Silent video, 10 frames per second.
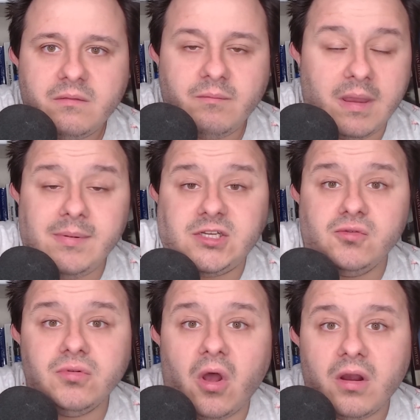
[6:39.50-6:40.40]
Maybe
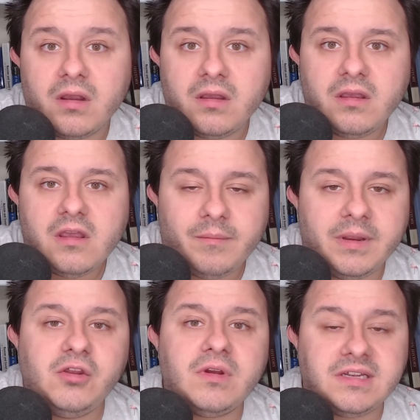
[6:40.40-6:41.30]
too long.
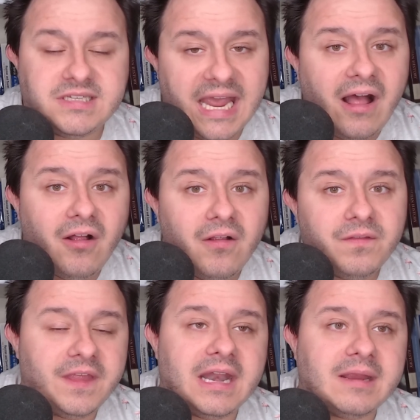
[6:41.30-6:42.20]
But you could tell
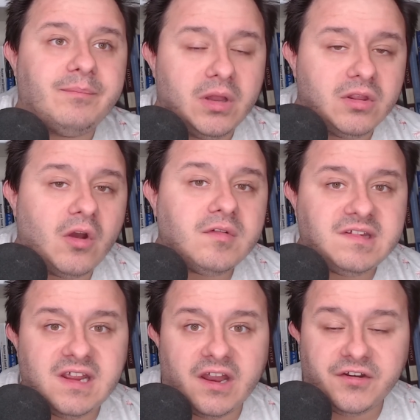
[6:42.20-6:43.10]
that, like,
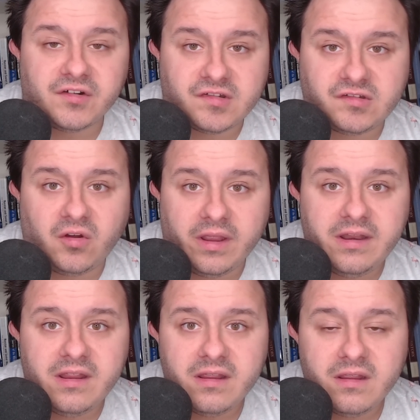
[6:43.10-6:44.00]
Pelosi
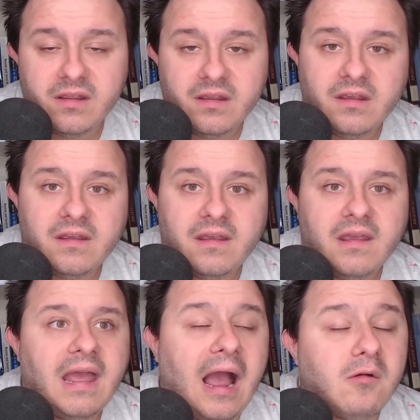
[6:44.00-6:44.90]
understood
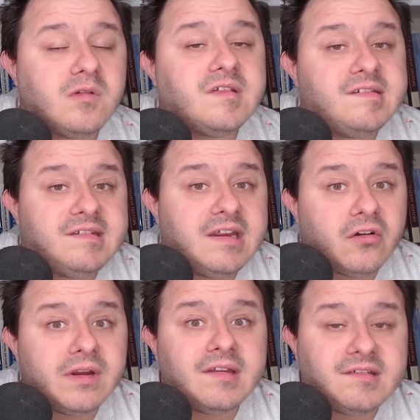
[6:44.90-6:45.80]
how
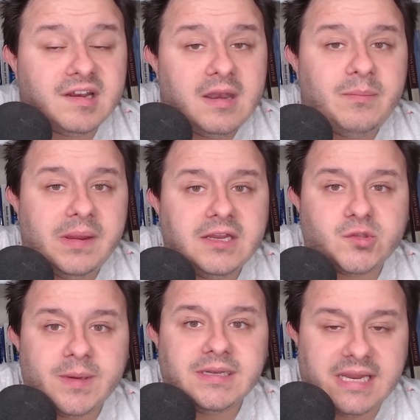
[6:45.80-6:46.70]
serious an
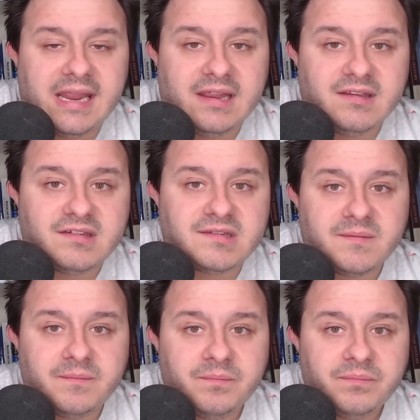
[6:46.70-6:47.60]
impeachment is
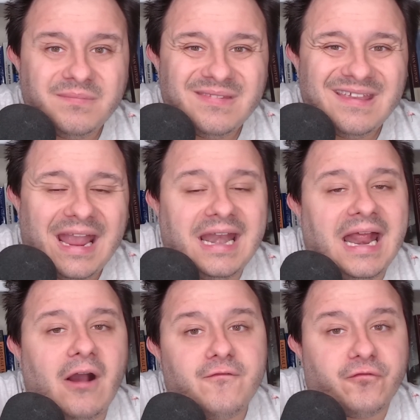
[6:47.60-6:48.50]
and
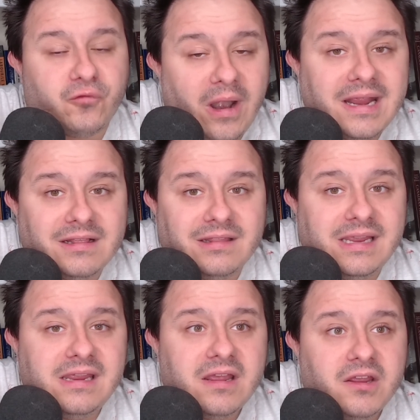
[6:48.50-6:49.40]
how,
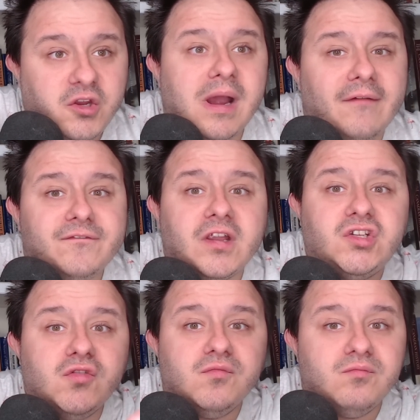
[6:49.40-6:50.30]
frankly, you have to
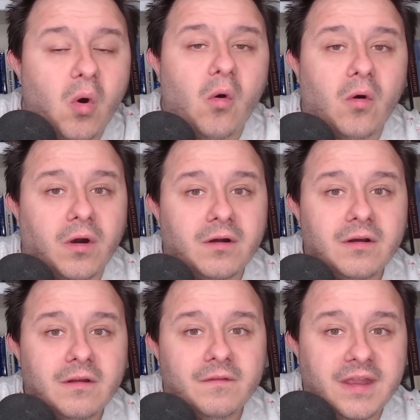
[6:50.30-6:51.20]
do
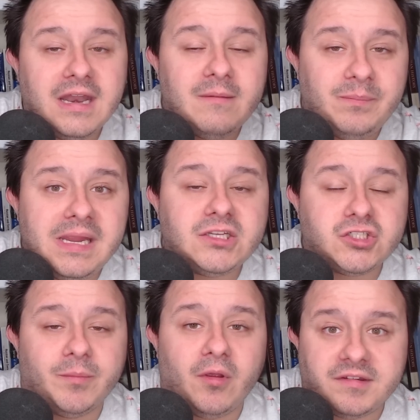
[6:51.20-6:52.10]
more than
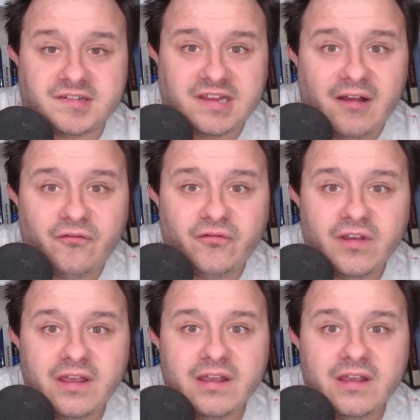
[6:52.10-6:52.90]
impeachable stuff